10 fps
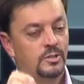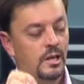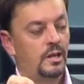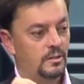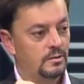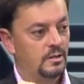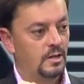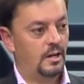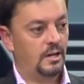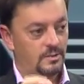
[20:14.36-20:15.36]
talent
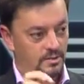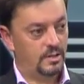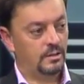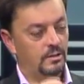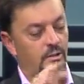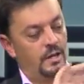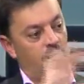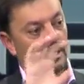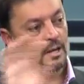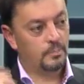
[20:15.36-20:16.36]
and skill
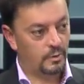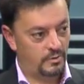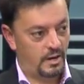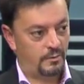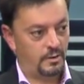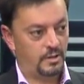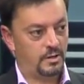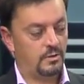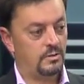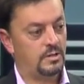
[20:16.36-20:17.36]
in a number of the African
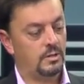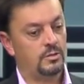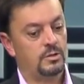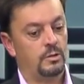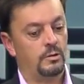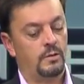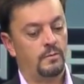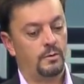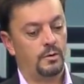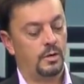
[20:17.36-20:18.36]
countries that are just looking
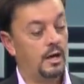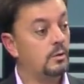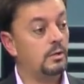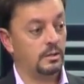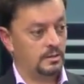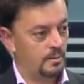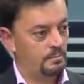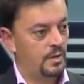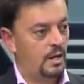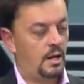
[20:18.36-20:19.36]
for an outlet,
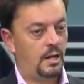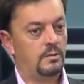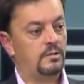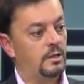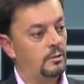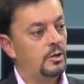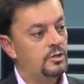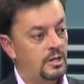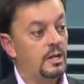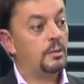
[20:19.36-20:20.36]
and
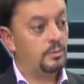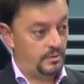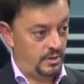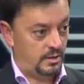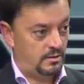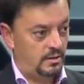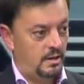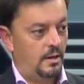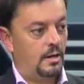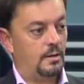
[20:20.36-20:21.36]
technology enables that.
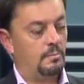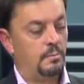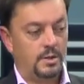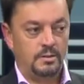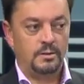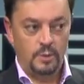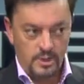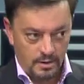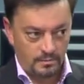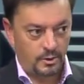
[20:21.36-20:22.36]
But you
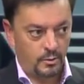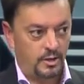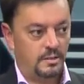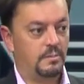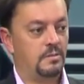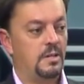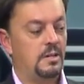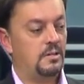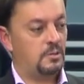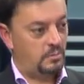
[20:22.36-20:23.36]
need to have the
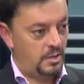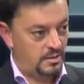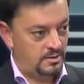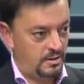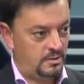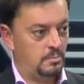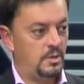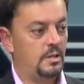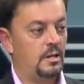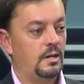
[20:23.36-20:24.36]
connectivity, the speeds need to
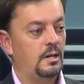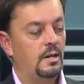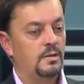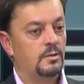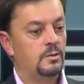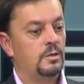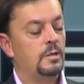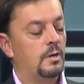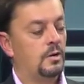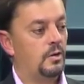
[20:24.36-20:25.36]
be there. So certainly
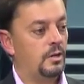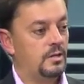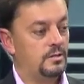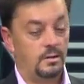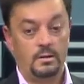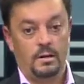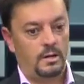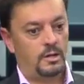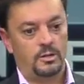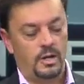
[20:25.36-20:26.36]
my colleagues in
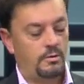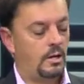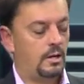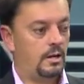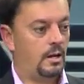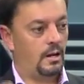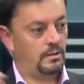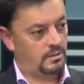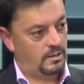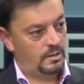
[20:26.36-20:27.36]
Nigeria
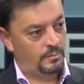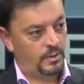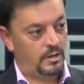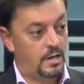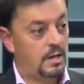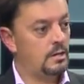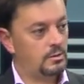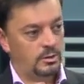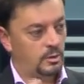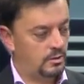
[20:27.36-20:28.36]
and in Kenya,
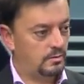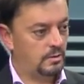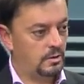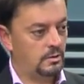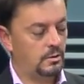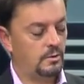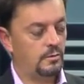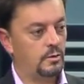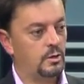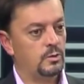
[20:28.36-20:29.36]
so the
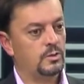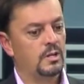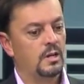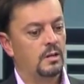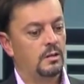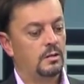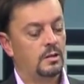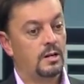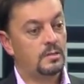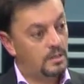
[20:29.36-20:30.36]
different coasts, the
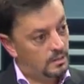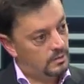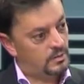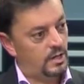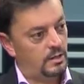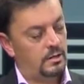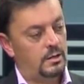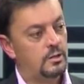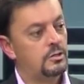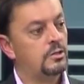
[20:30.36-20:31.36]
ideas and the
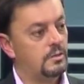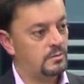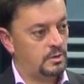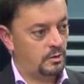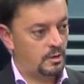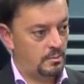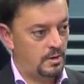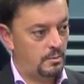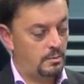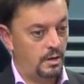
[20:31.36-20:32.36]
initiatives that are
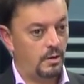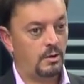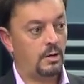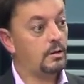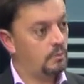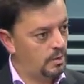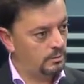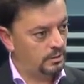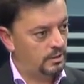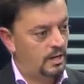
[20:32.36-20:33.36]
coming up there are
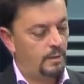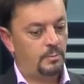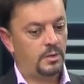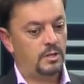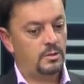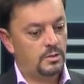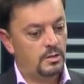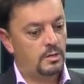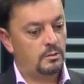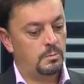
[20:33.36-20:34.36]
incredible. But they just
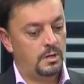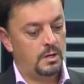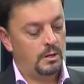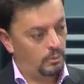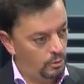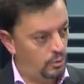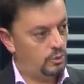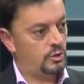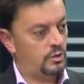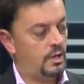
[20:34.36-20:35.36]
need to be
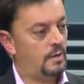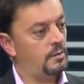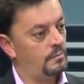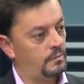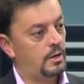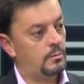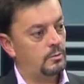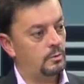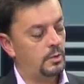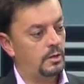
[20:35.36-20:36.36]
nurtured, have an
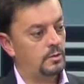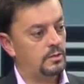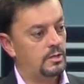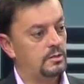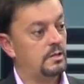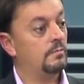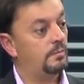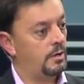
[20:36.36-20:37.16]
environment where those things can flourish.